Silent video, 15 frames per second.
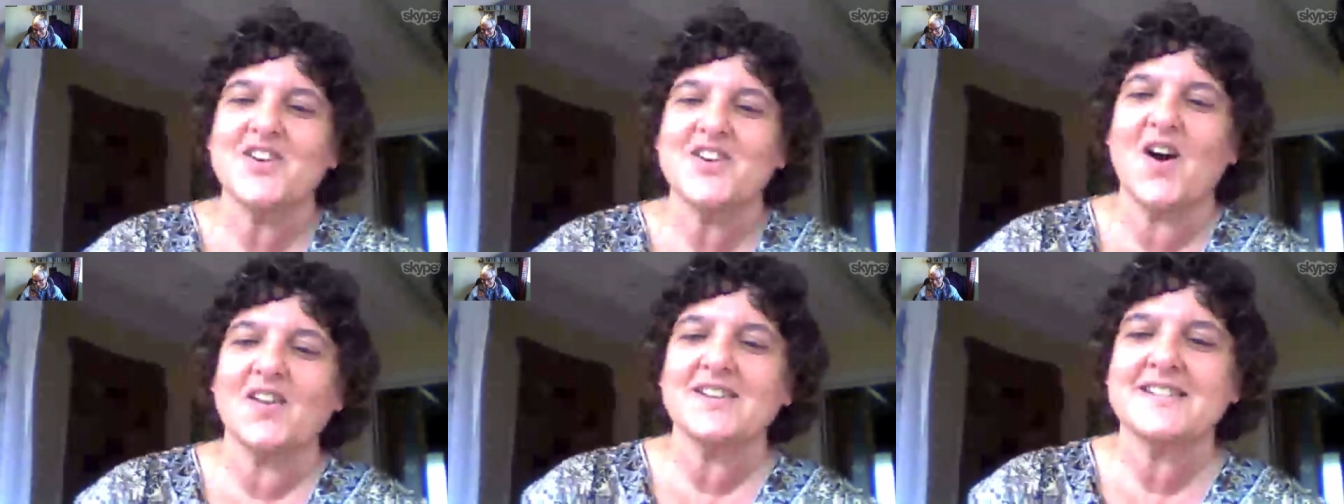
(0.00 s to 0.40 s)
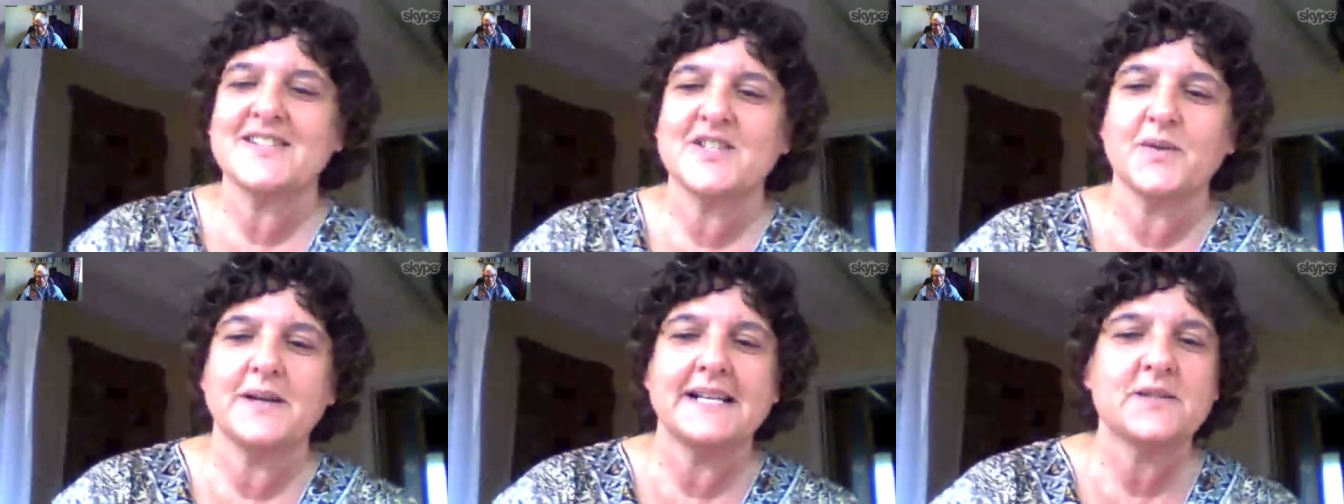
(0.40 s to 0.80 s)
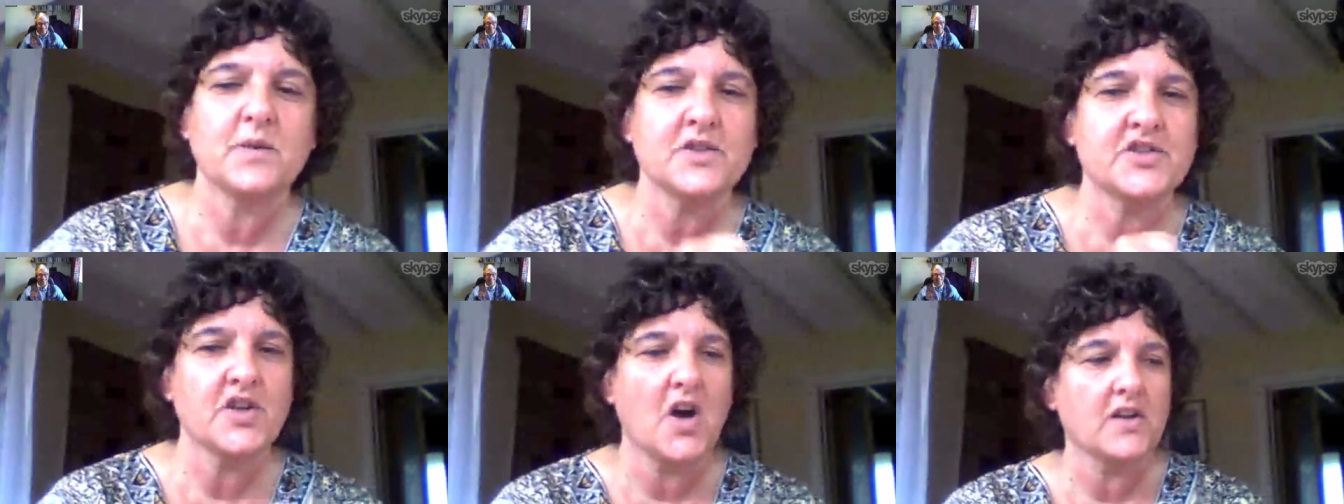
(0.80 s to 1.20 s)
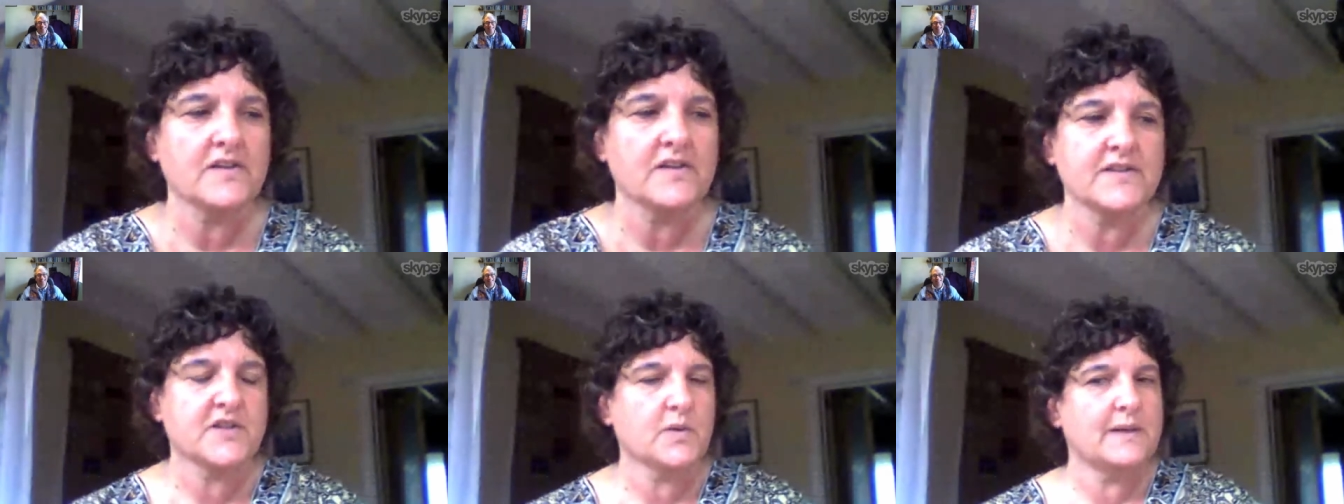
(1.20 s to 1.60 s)
you're onto it, once you're
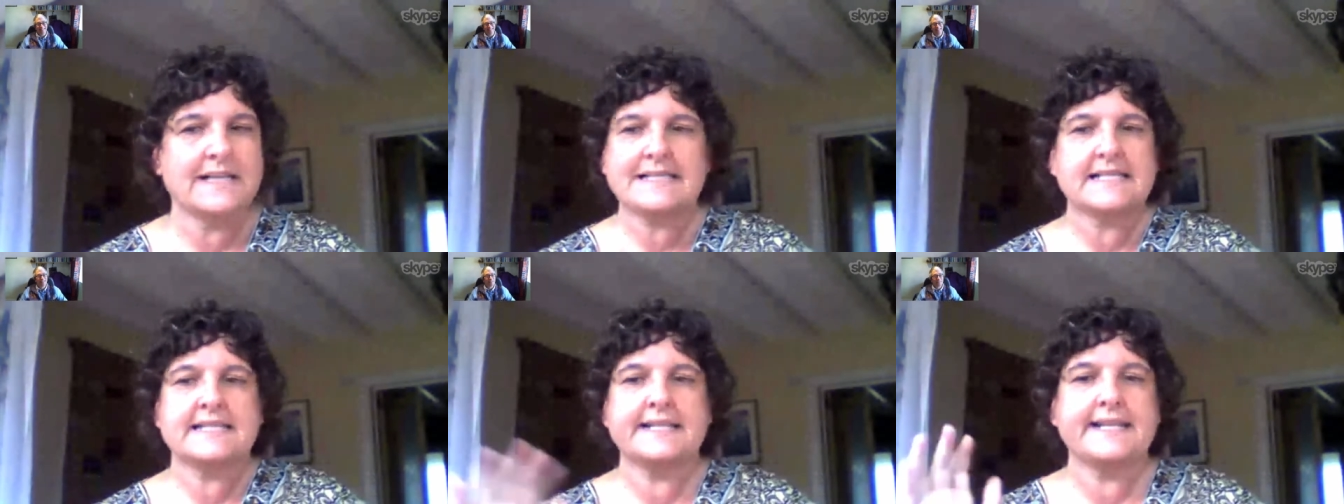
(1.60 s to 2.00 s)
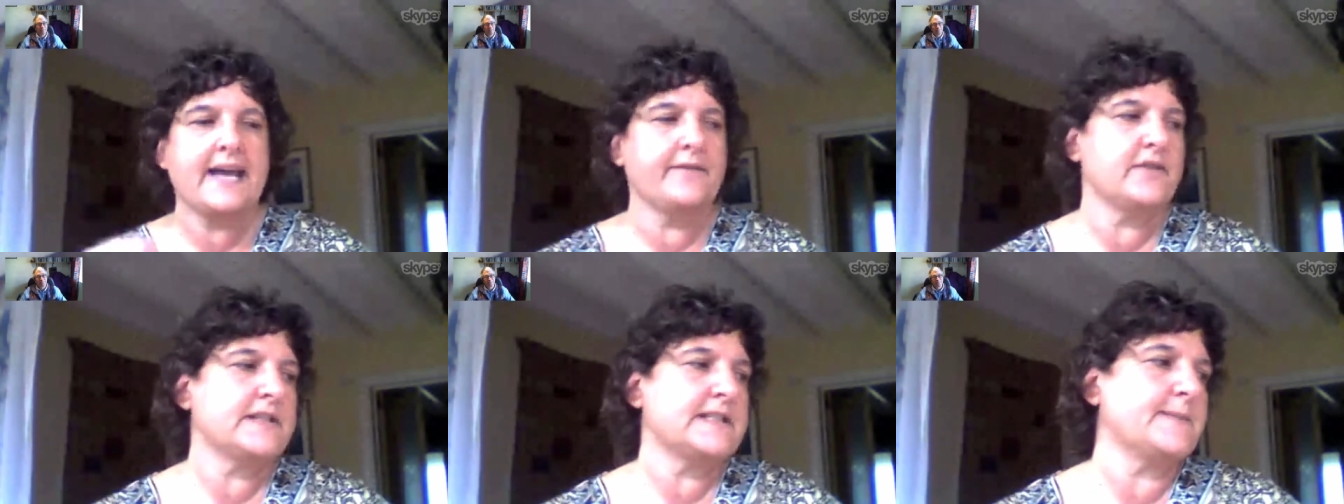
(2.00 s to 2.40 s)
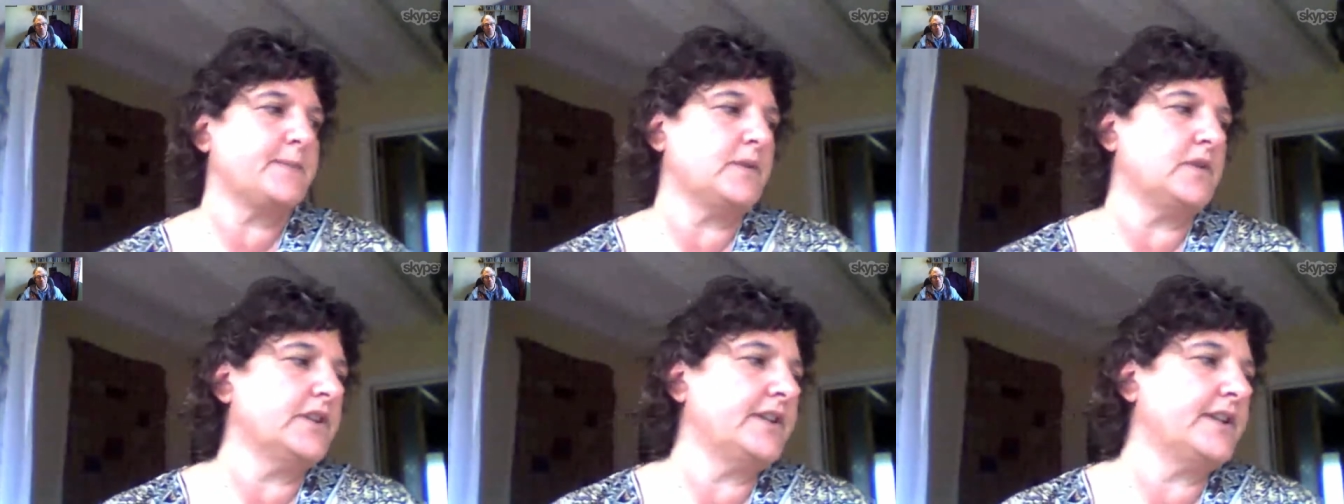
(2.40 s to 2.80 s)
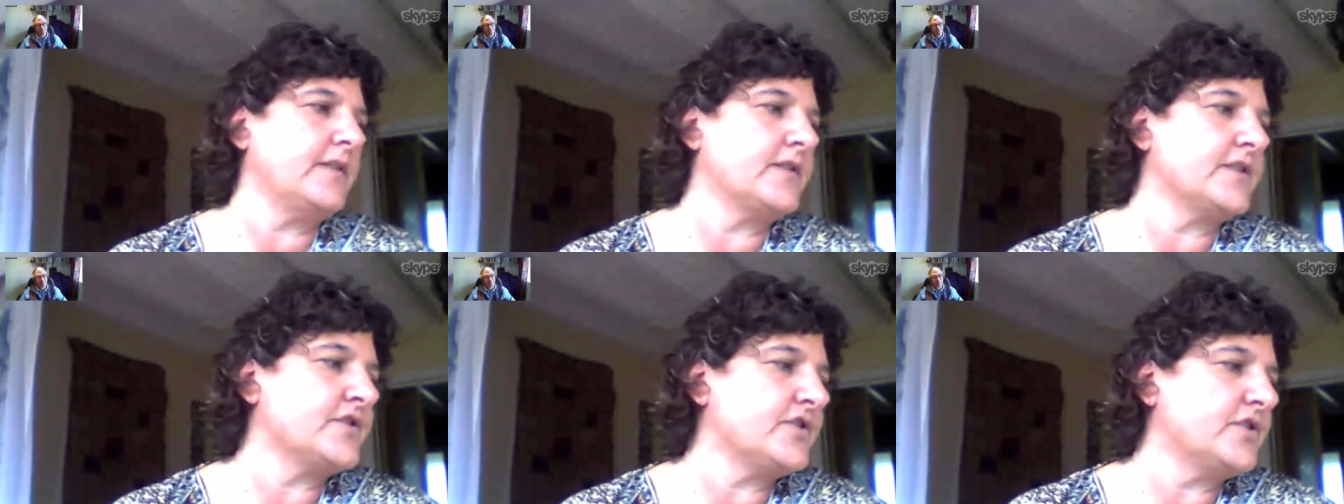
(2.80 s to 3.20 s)
onto it, it's inevitable. You
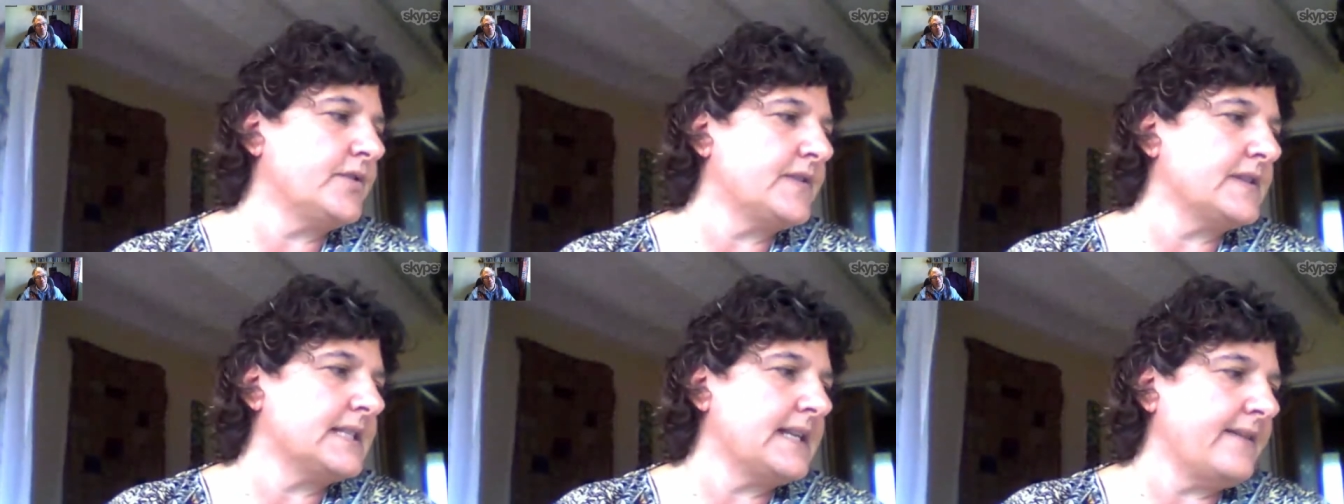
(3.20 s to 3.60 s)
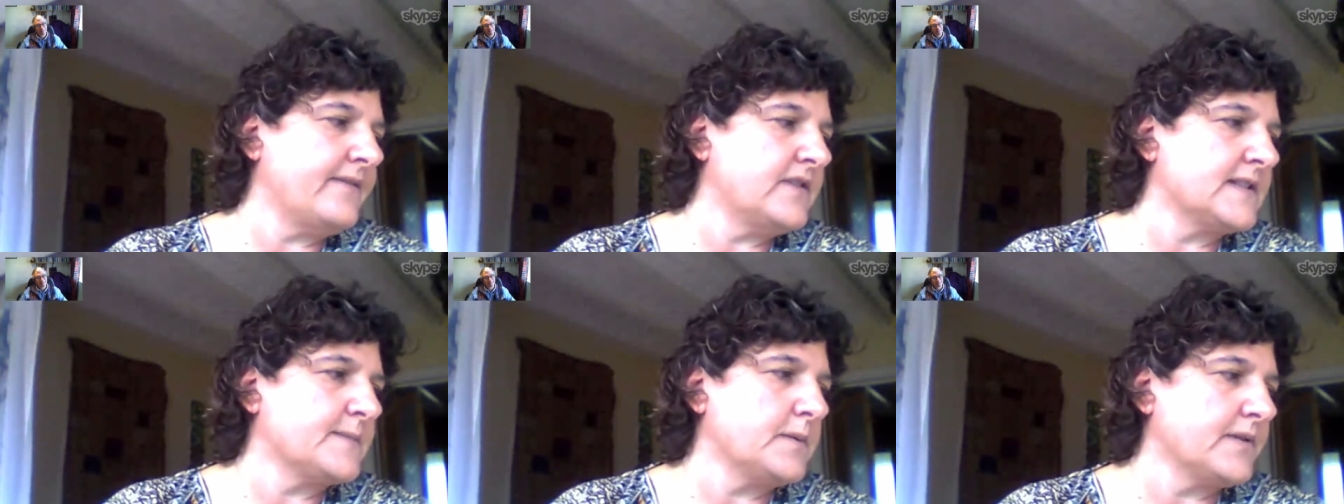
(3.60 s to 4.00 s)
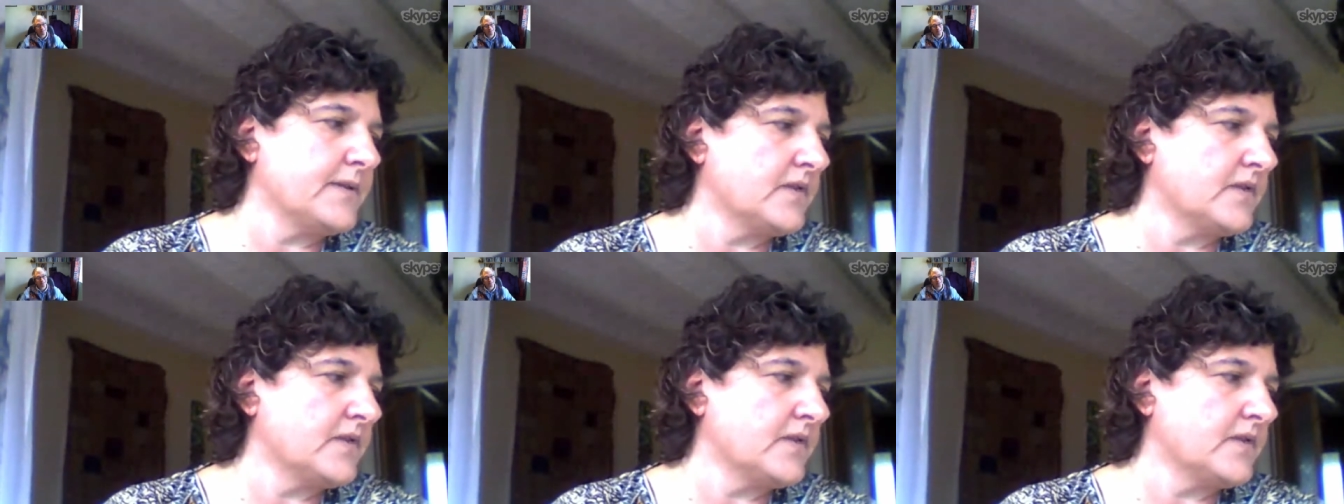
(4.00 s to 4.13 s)
know, the truth is inevitable.